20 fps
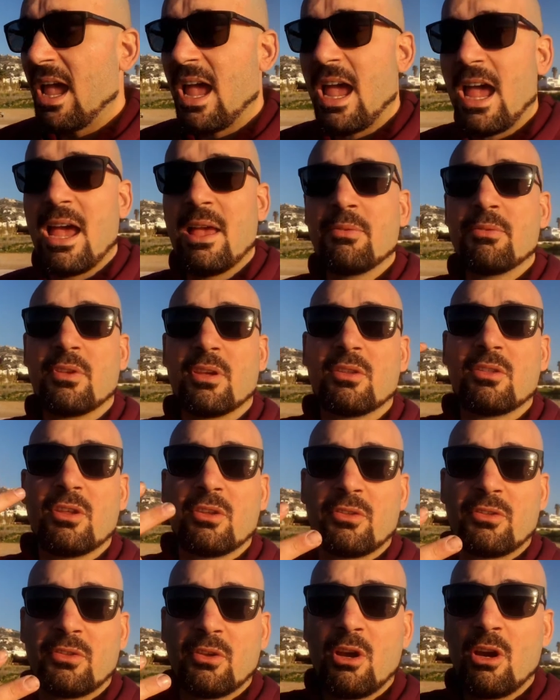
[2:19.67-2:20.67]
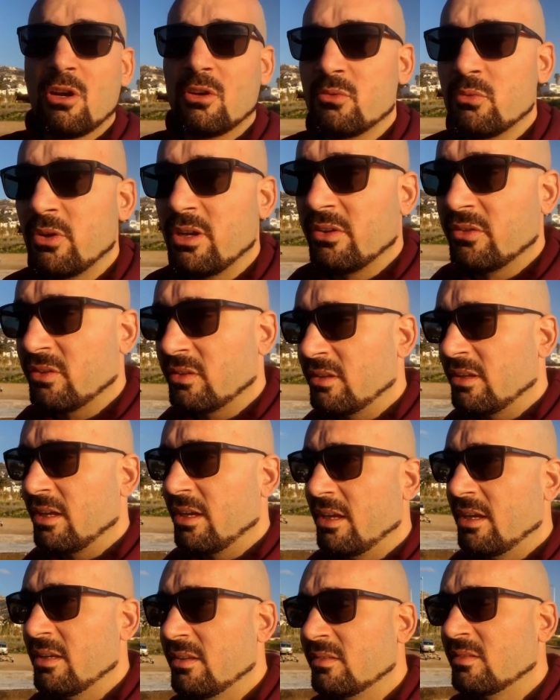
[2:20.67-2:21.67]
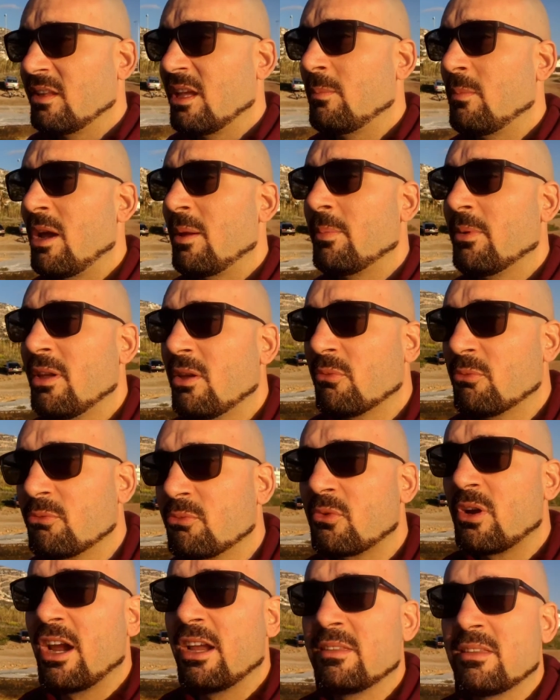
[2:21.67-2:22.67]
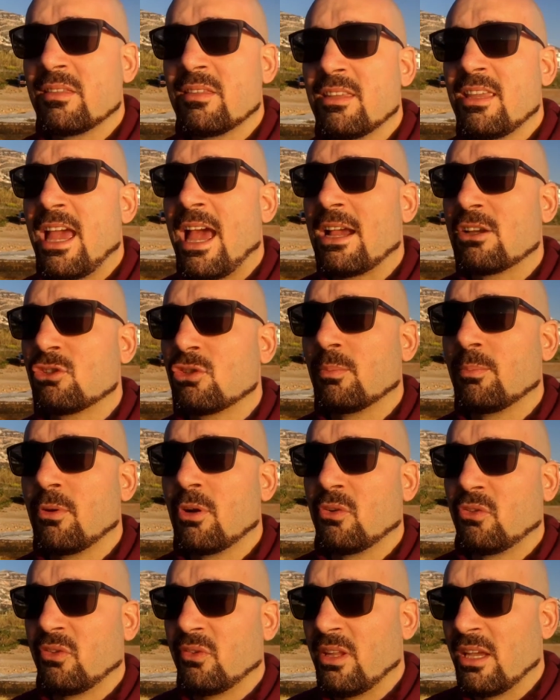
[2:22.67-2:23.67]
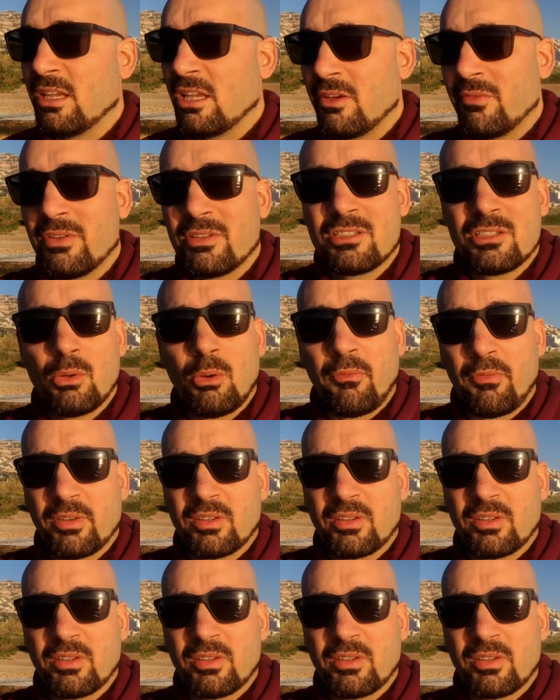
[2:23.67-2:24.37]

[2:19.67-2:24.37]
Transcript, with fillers: And the third reason is they might be afraid that the actual person they give it to,